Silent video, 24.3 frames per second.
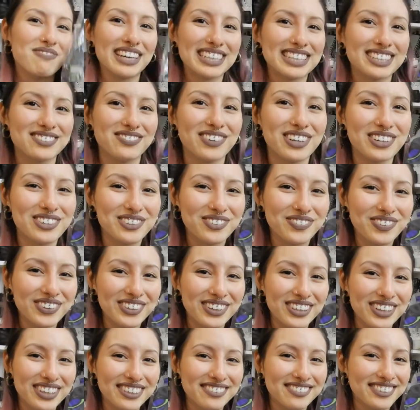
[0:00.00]
Batsboro
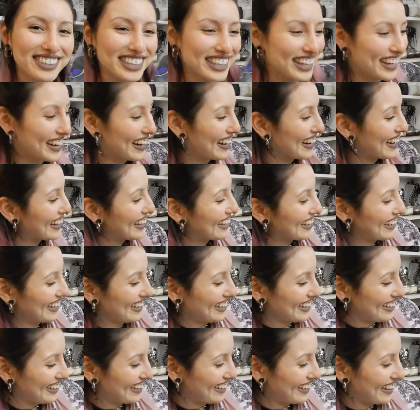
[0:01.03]
pullover.
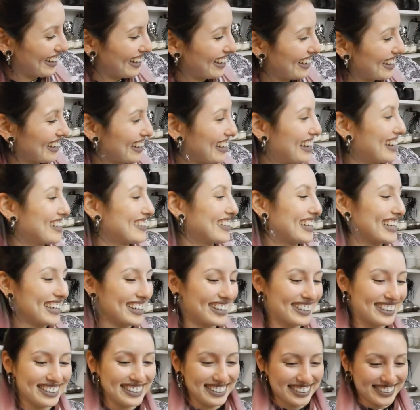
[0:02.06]
Oh, I
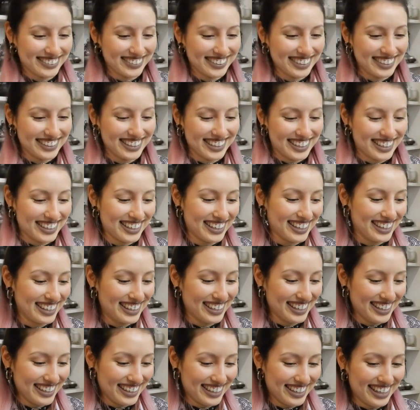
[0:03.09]
got this one here.
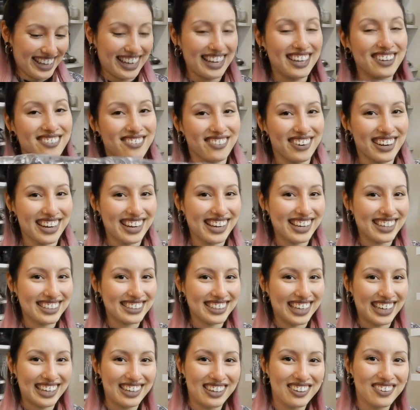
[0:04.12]
I am really
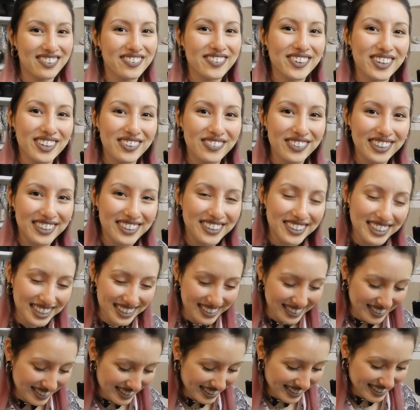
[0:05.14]
excited for it because
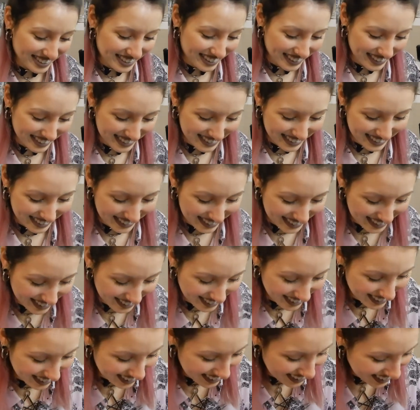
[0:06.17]
it looks so, so
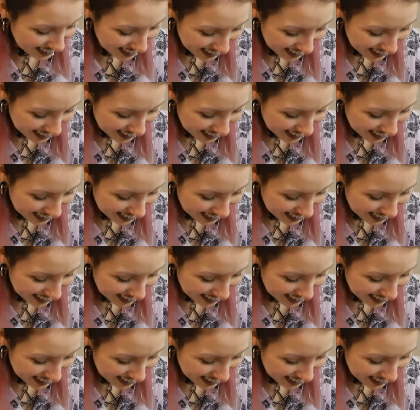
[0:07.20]
cool.